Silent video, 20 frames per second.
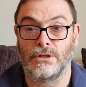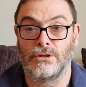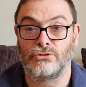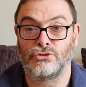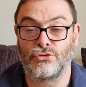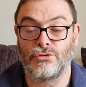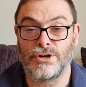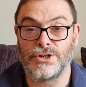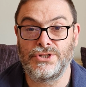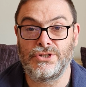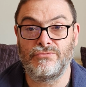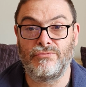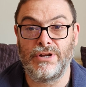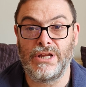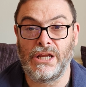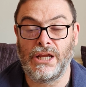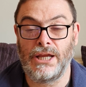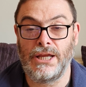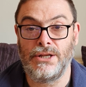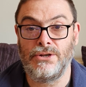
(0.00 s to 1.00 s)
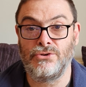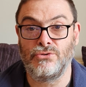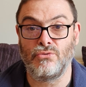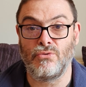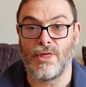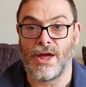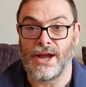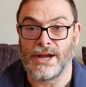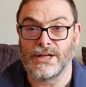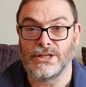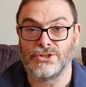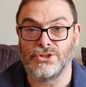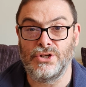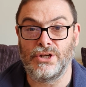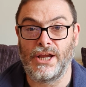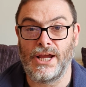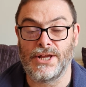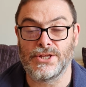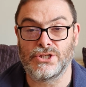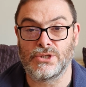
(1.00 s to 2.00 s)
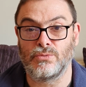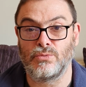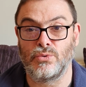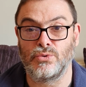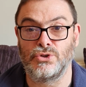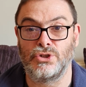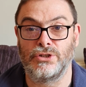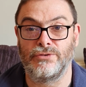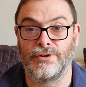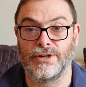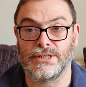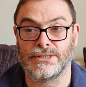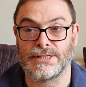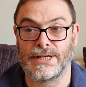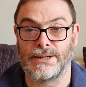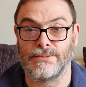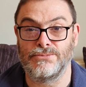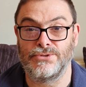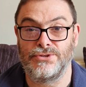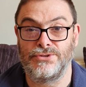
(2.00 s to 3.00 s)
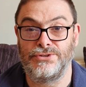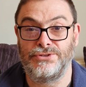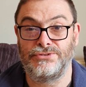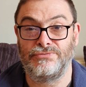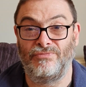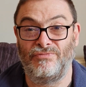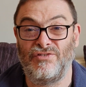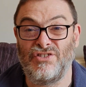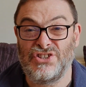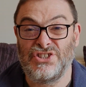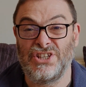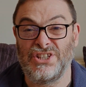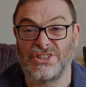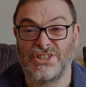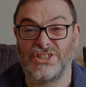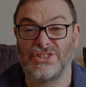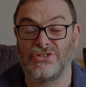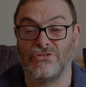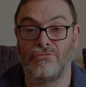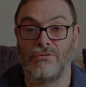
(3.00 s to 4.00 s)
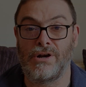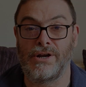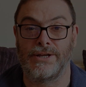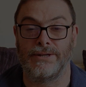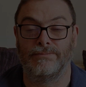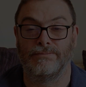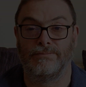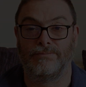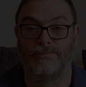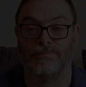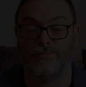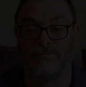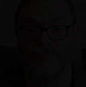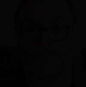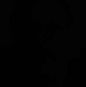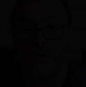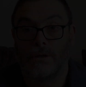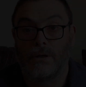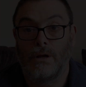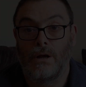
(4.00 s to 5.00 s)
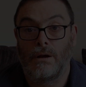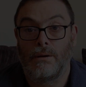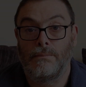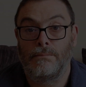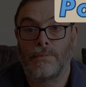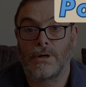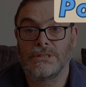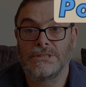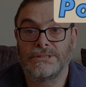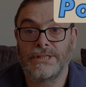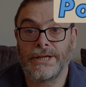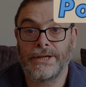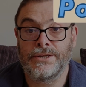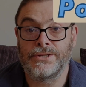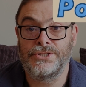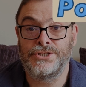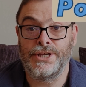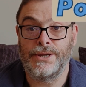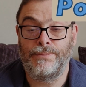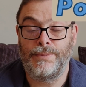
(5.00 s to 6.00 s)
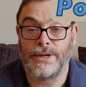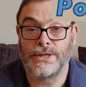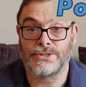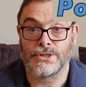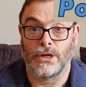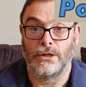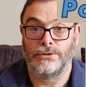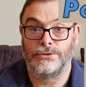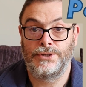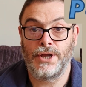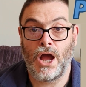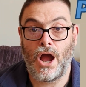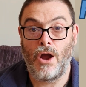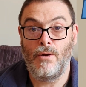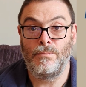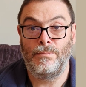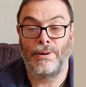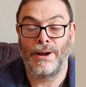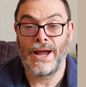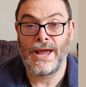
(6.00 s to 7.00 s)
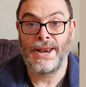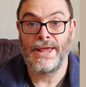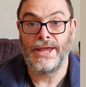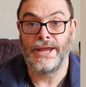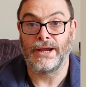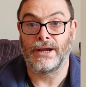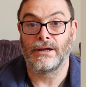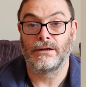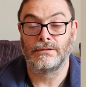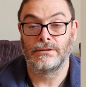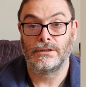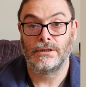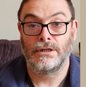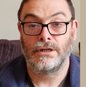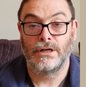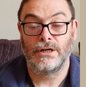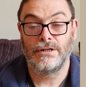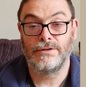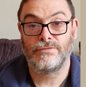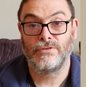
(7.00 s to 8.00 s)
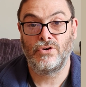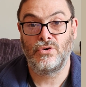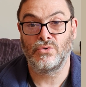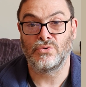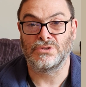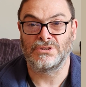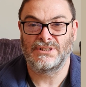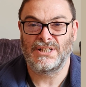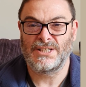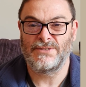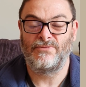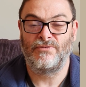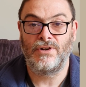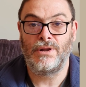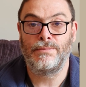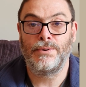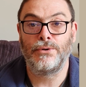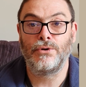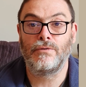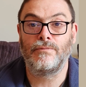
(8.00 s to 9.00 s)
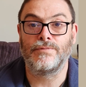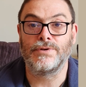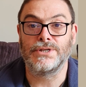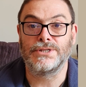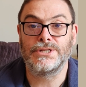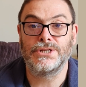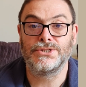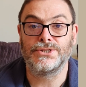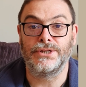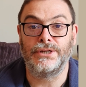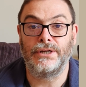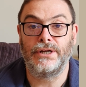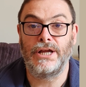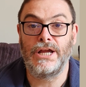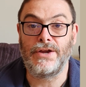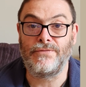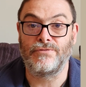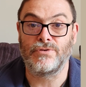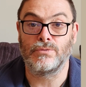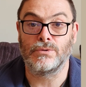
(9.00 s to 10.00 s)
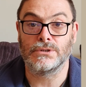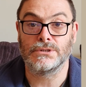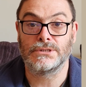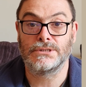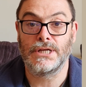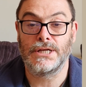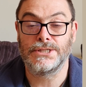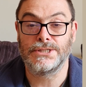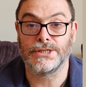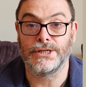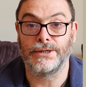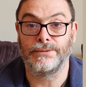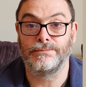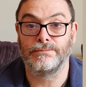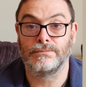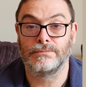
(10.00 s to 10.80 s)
Try to rekindle that as you get towards your exams. Physics is great. My second tip is, don't panic. And of course, that's flippin' obvious, isn't it? Everyone says it.